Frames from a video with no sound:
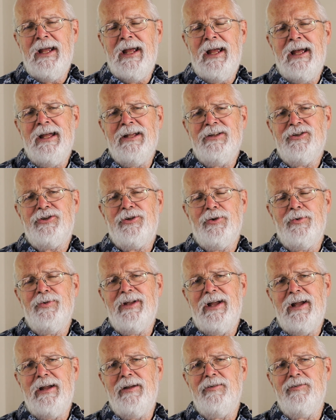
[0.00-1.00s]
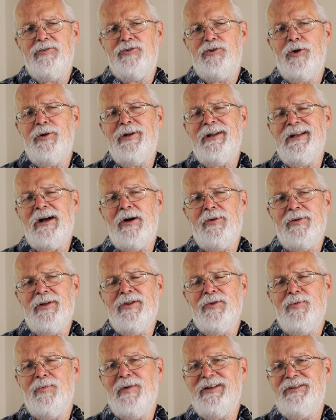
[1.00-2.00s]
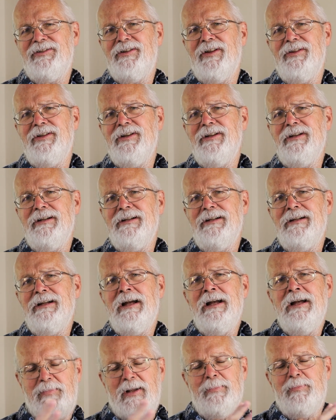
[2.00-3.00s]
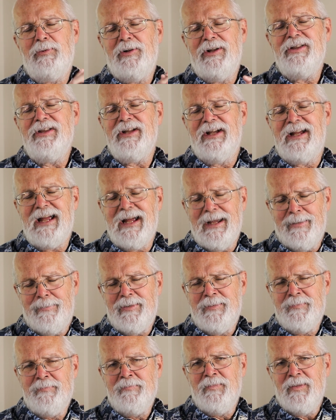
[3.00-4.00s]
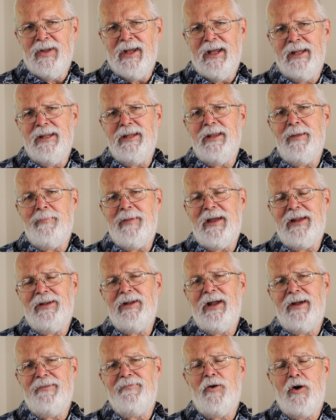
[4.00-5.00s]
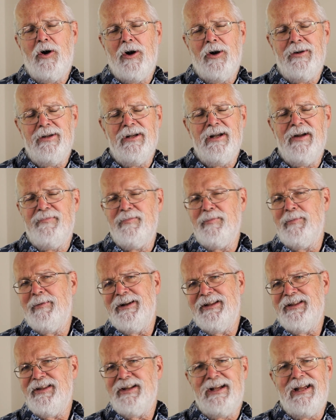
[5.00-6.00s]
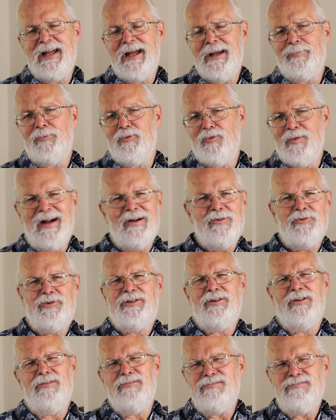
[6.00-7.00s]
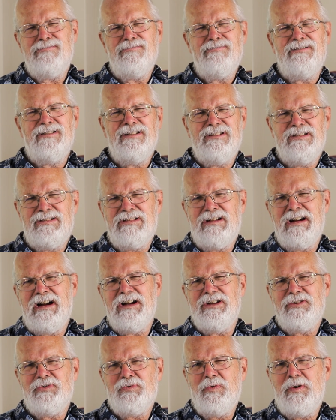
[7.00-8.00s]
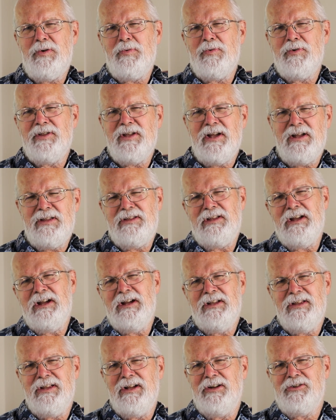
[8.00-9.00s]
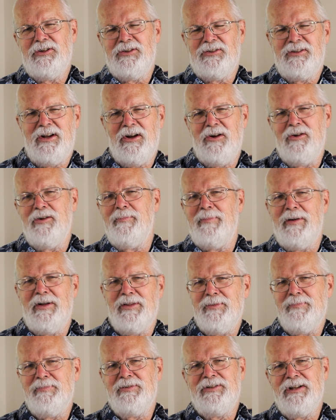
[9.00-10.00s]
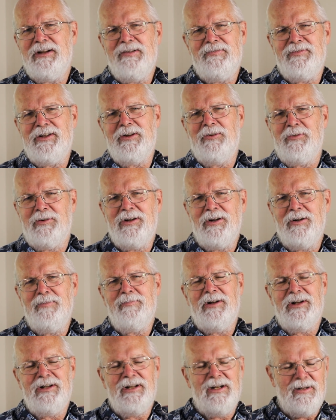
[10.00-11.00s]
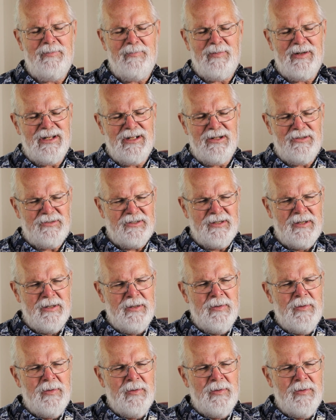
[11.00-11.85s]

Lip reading: And so they took it out on the rest of the people in the camp. And they made life hard, and everybody in the camp groused, oh, these guys, what were they thinking? They're just caring about themselves. They don't care about anybody else.